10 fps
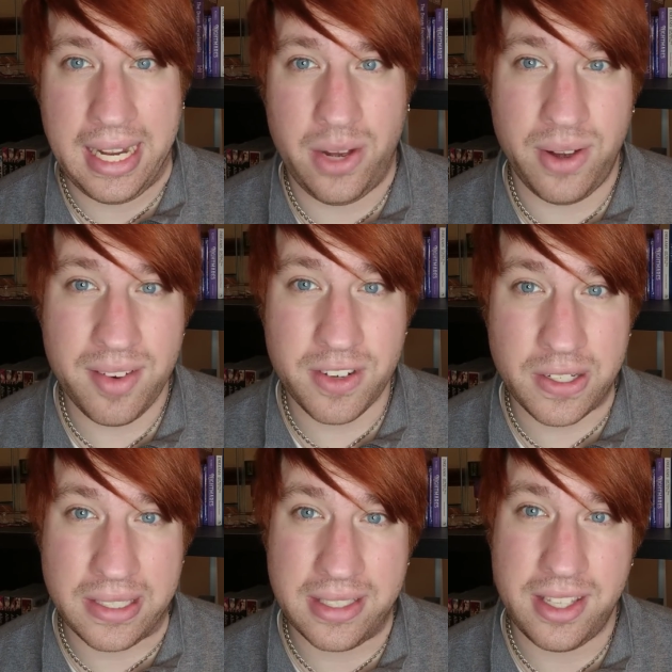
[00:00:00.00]

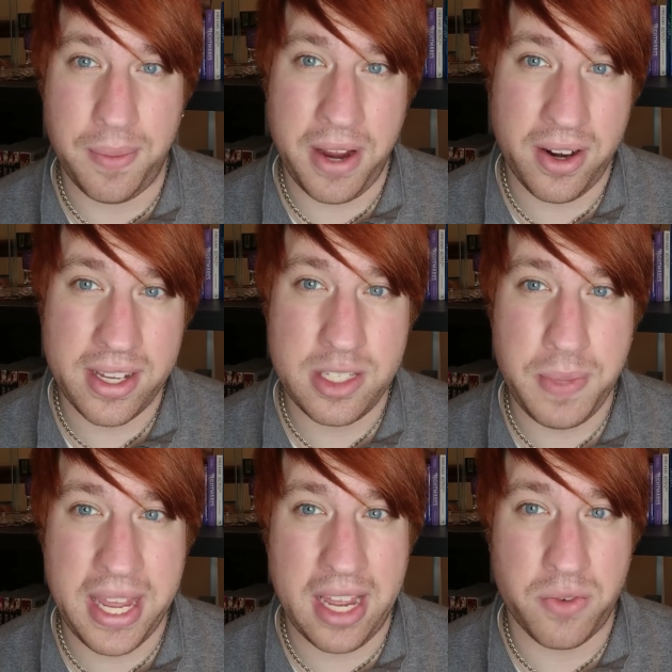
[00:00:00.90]
However, the Americans
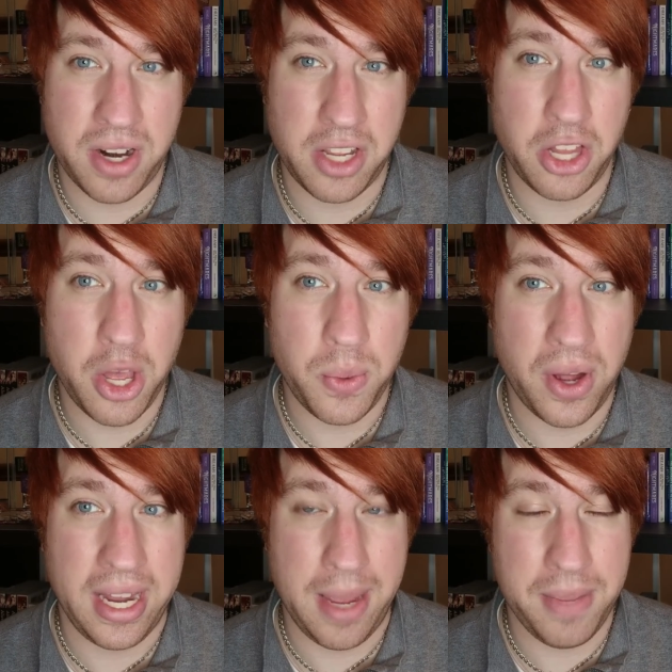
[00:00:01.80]
began running low
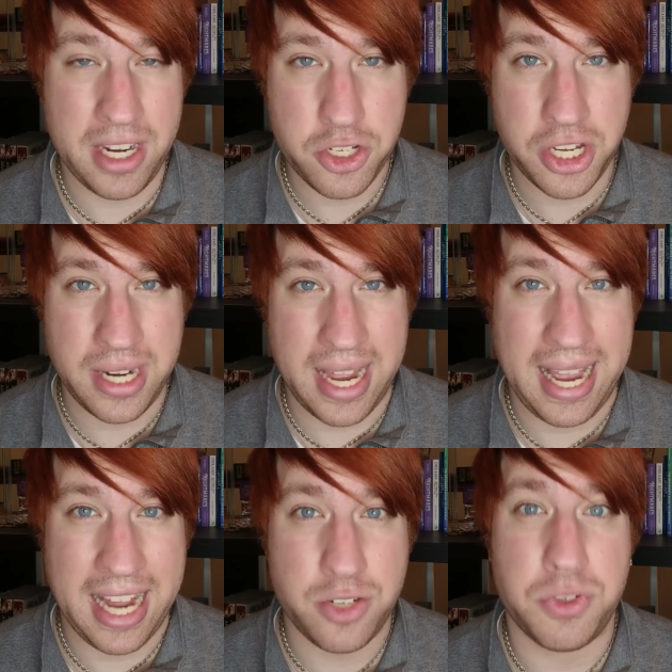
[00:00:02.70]
on ammunition and
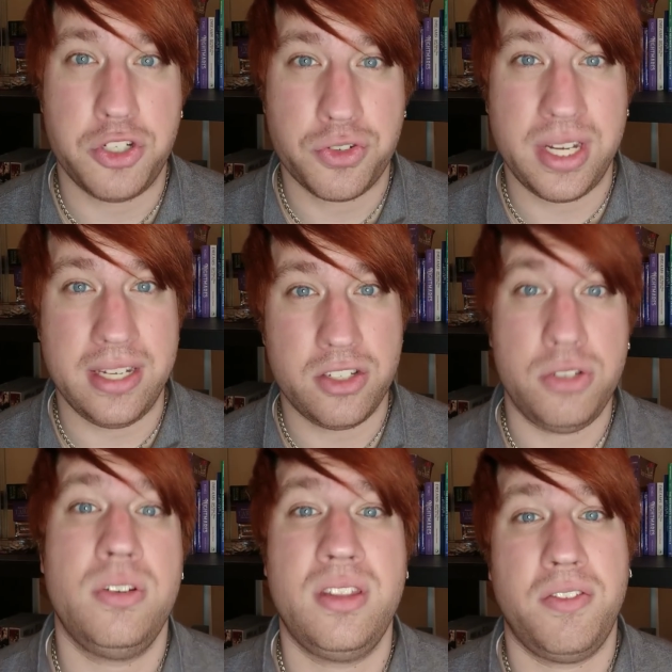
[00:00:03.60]
had to retreat
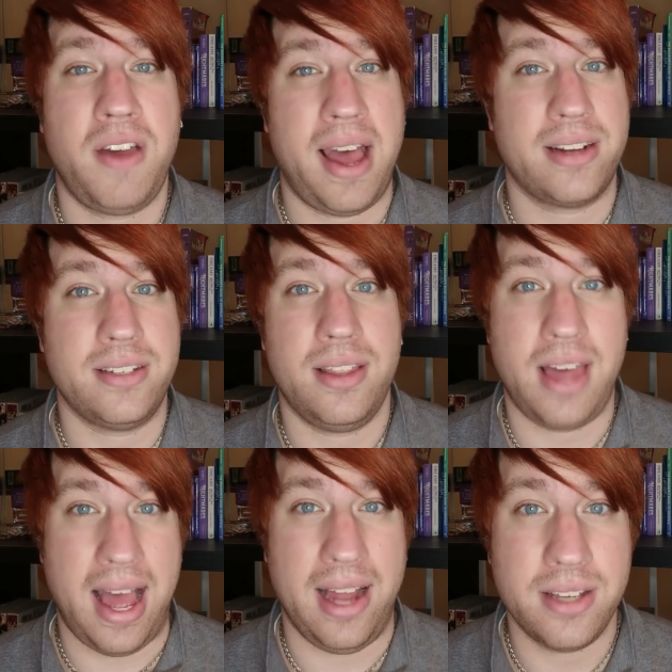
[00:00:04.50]
due to the fact
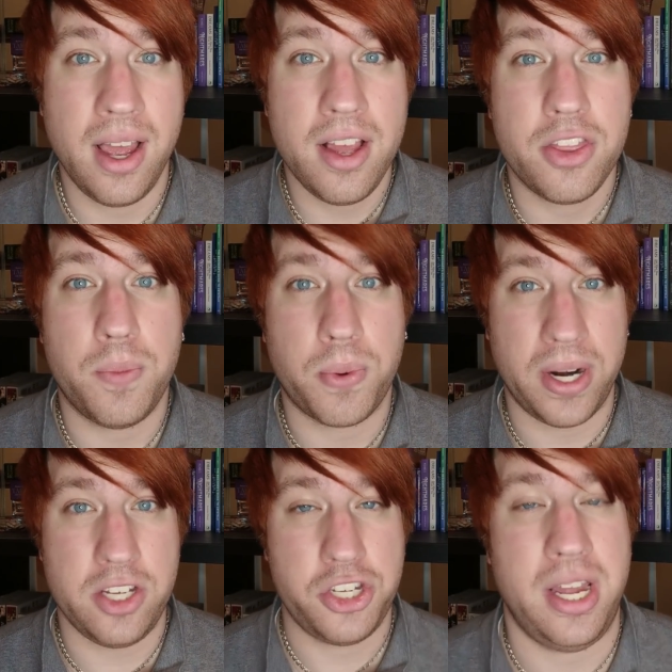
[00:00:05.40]
that the
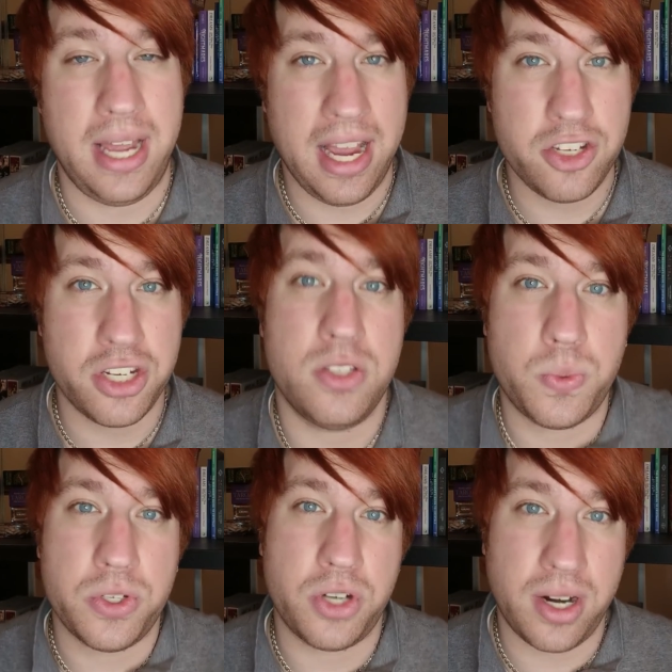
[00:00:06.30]
British and
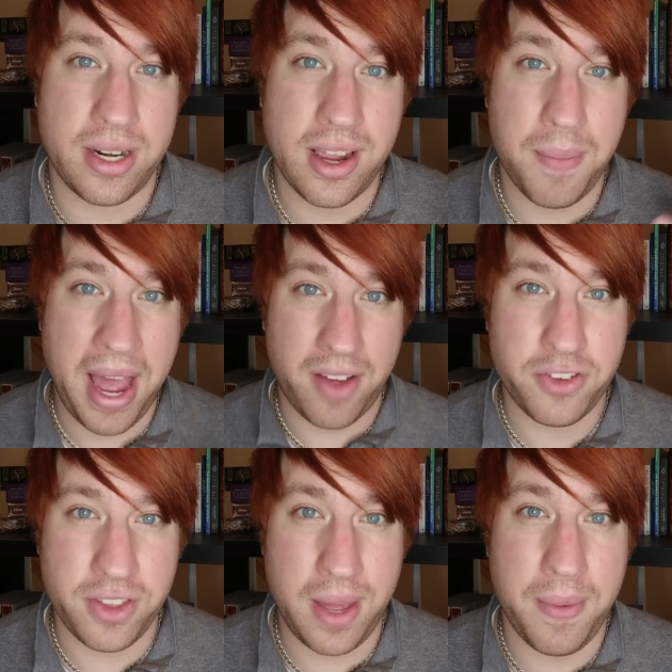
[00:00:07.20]
Hessians were starting to come
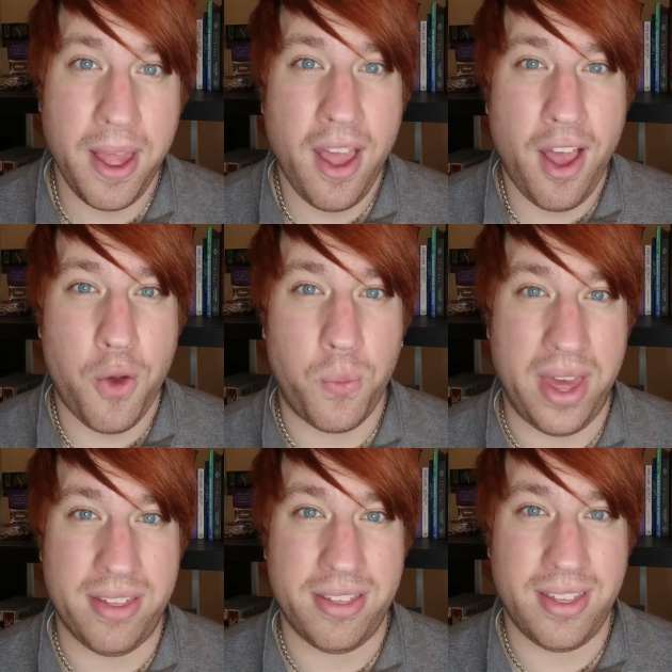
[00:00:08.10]
after them
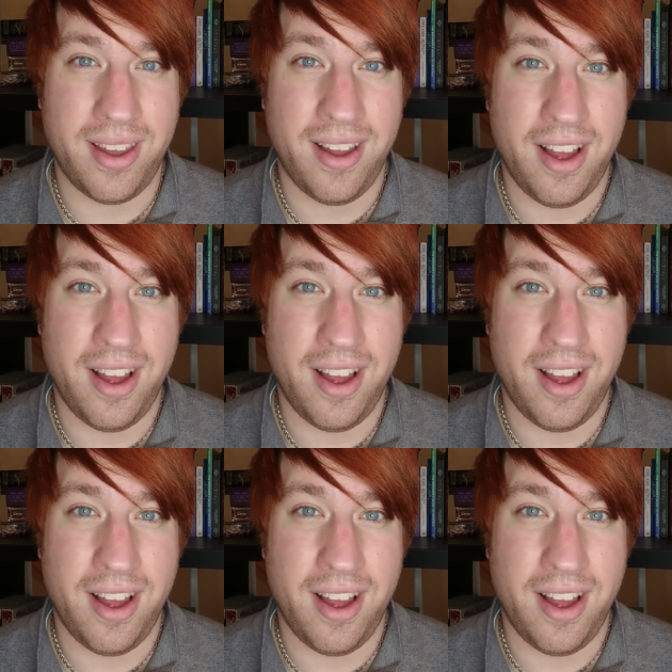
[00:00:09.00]
with